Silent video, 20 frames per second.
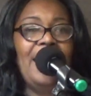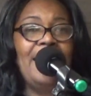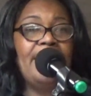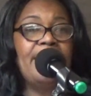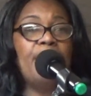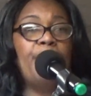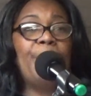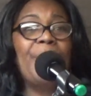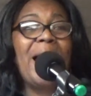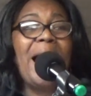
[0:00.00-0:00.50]

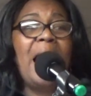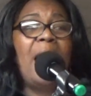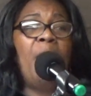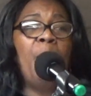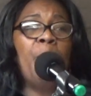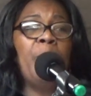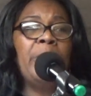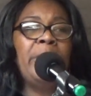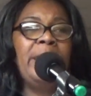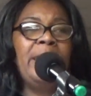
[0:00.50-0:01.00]
And the
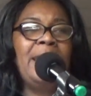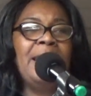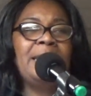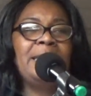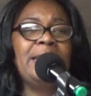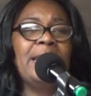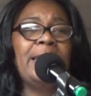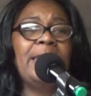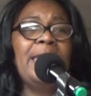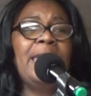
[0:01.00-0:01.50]
power
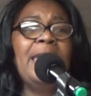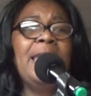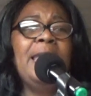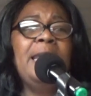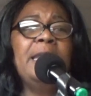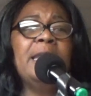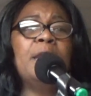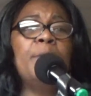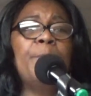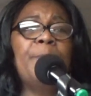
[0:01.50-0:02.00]
is the
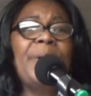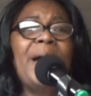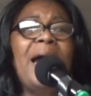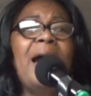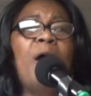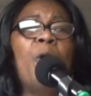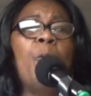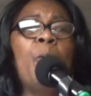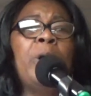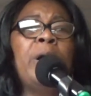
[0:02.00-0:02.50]
kingdom
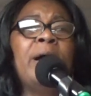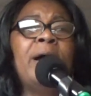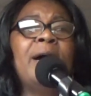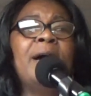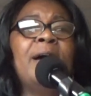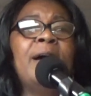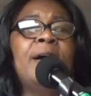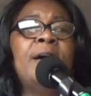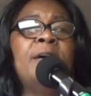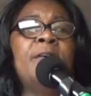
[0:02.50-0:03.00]
power
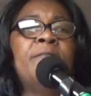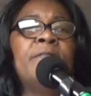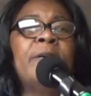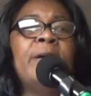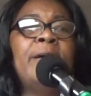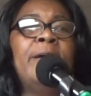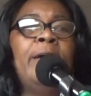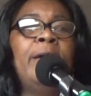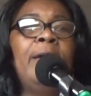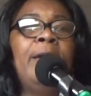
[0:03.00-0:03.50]
of
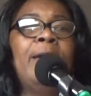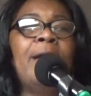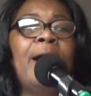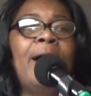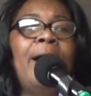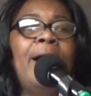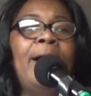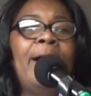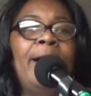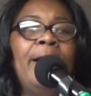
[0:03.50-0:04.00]

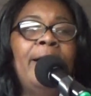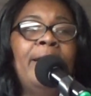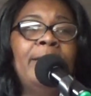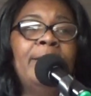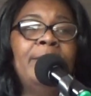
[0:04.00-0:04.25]
God.